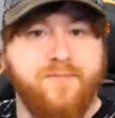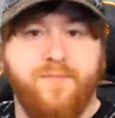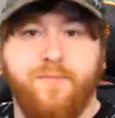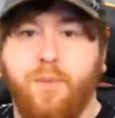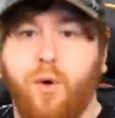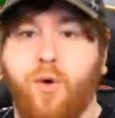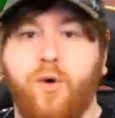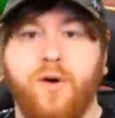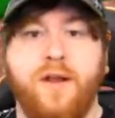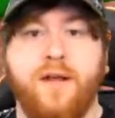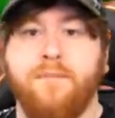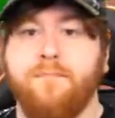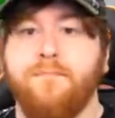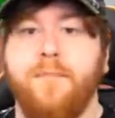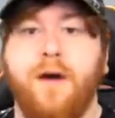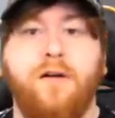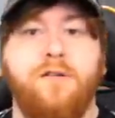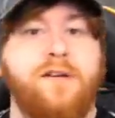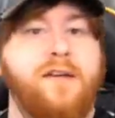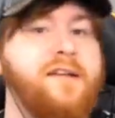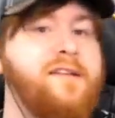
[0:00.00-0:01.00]
pouring
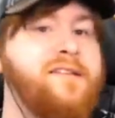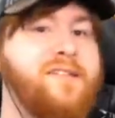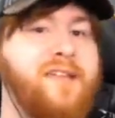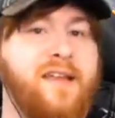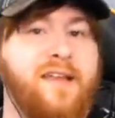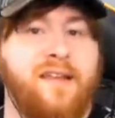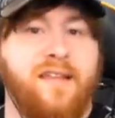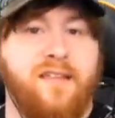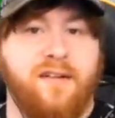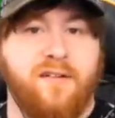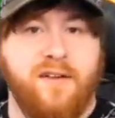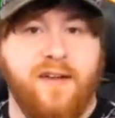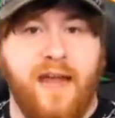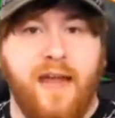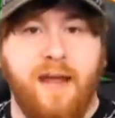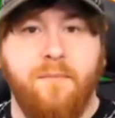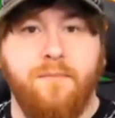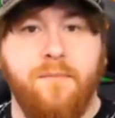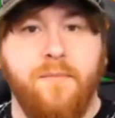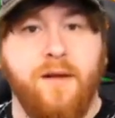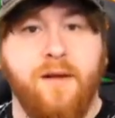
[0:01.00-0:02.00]
millions into their
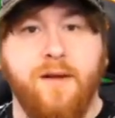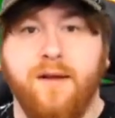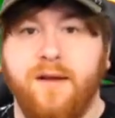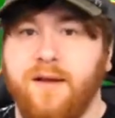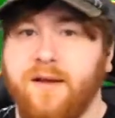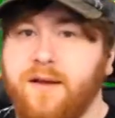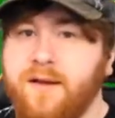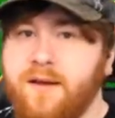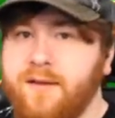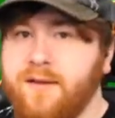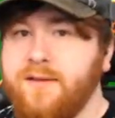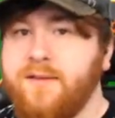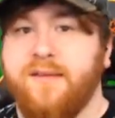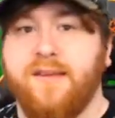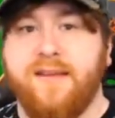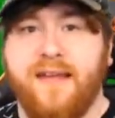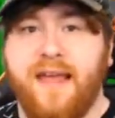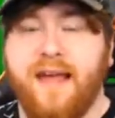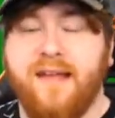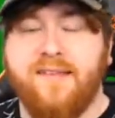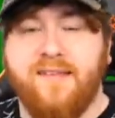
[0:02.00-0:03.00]
game to
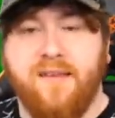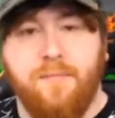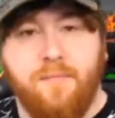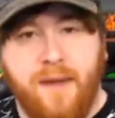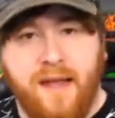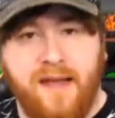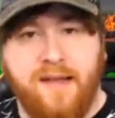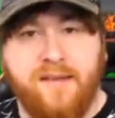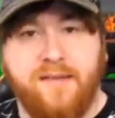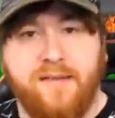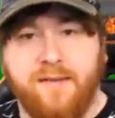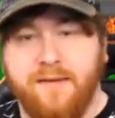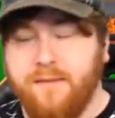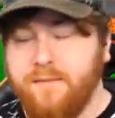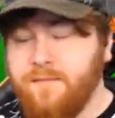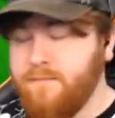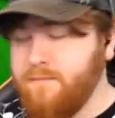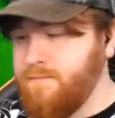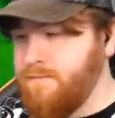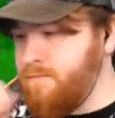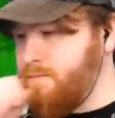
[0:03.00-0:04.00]
get it made.
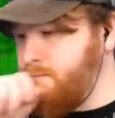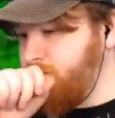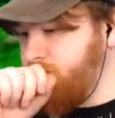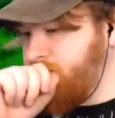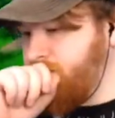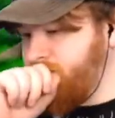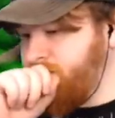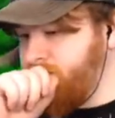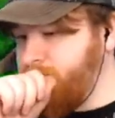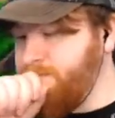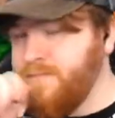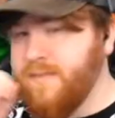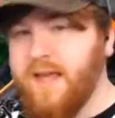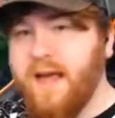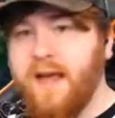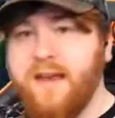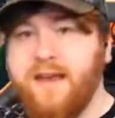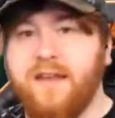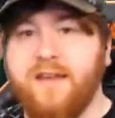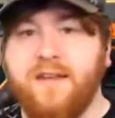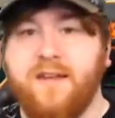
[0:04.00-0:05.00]

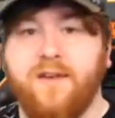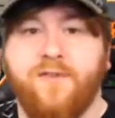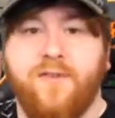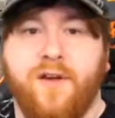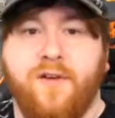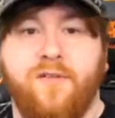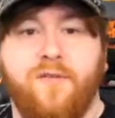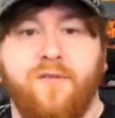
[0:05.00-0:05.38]
And then you've got